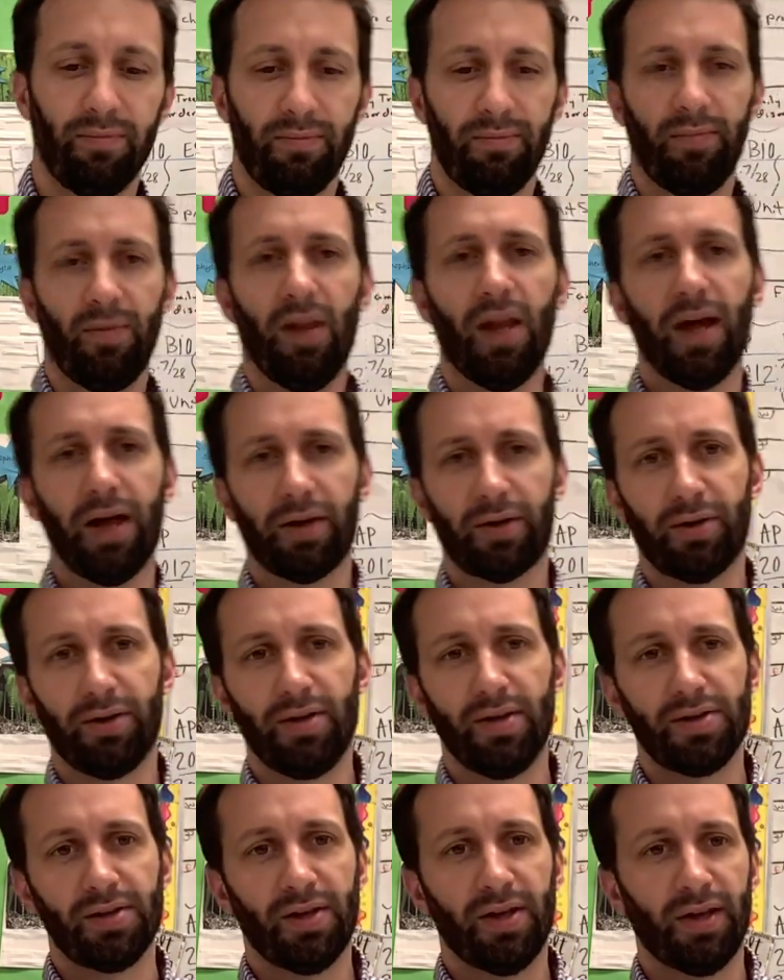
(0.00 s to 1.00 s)
like or
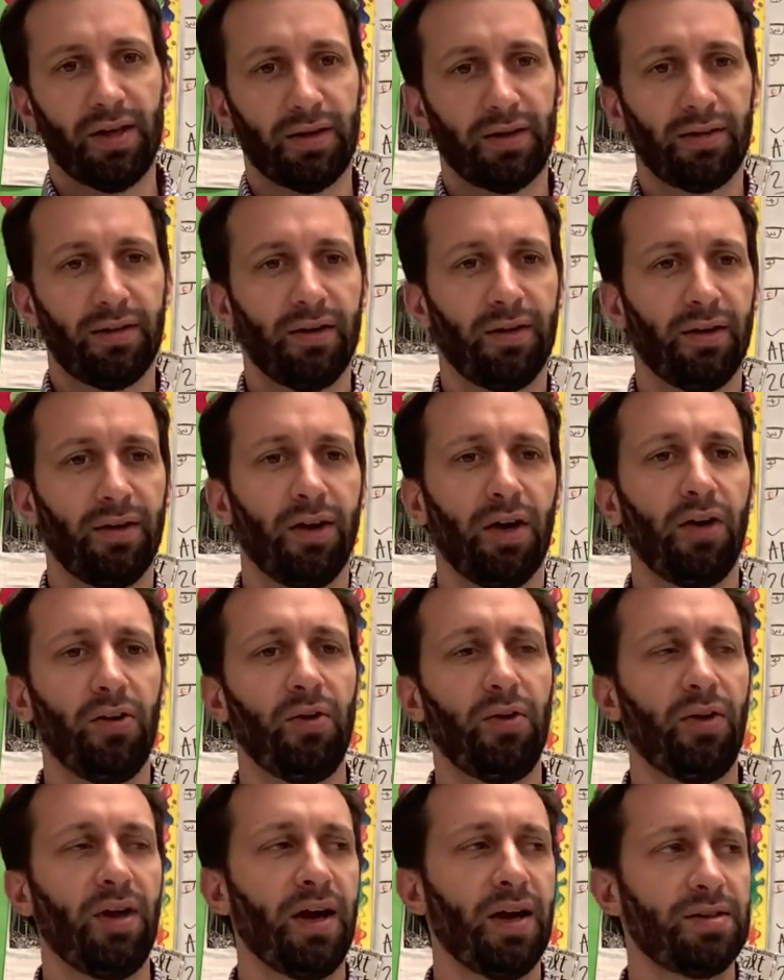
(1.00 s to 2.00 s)
dislike. Although
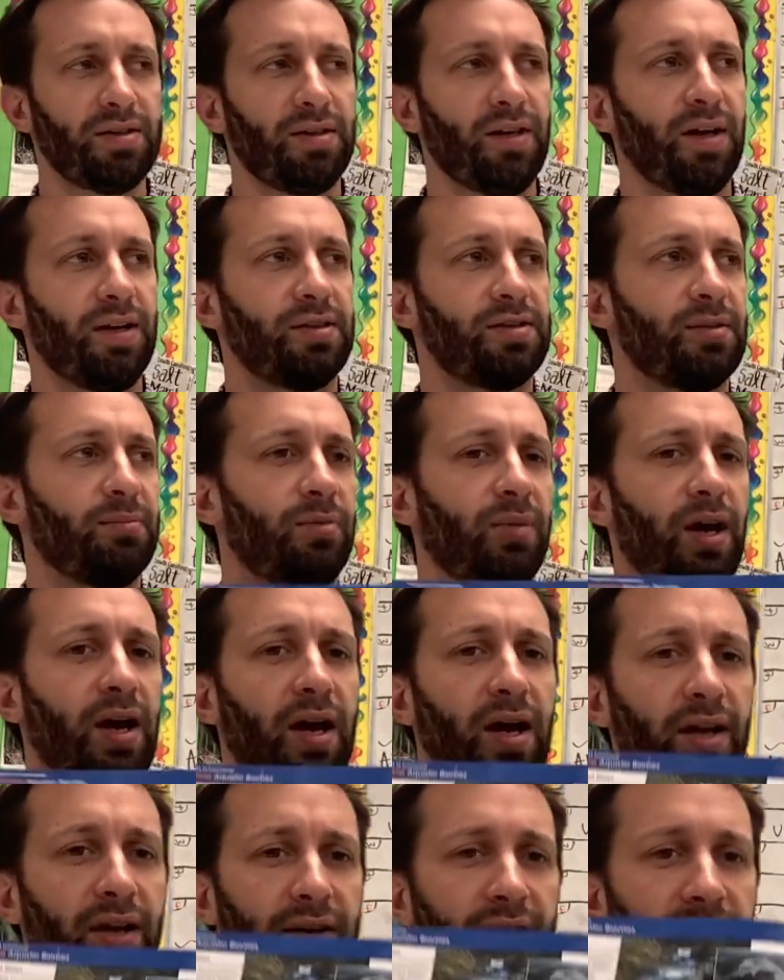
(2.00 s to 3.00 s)
last night I
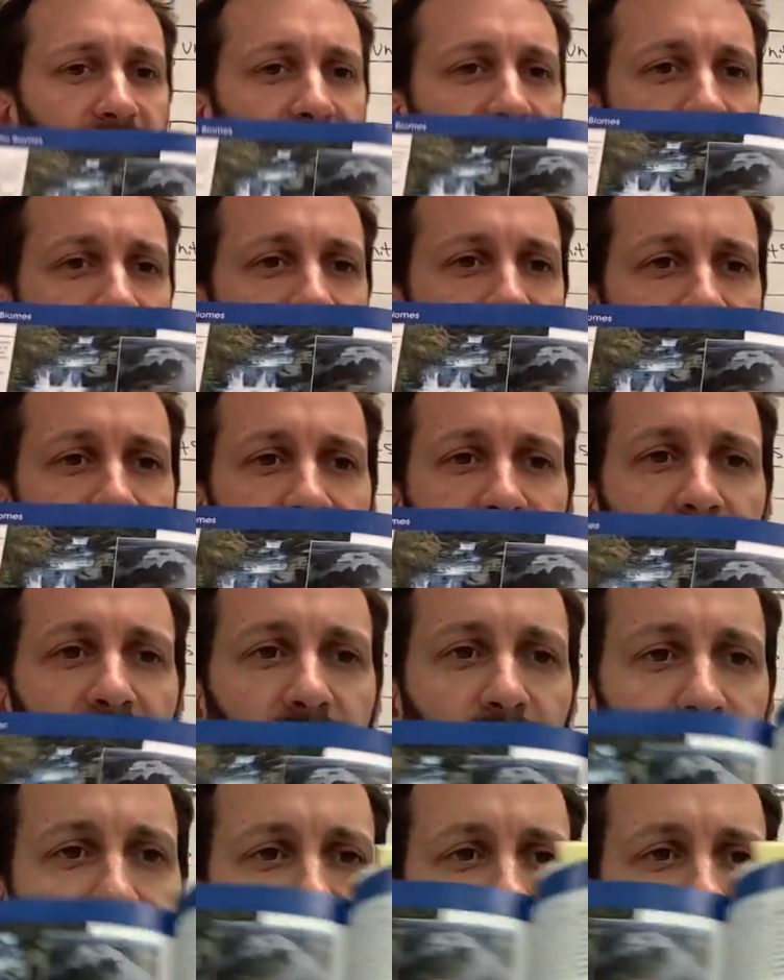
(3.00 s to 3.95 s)
had a negative dislike, which I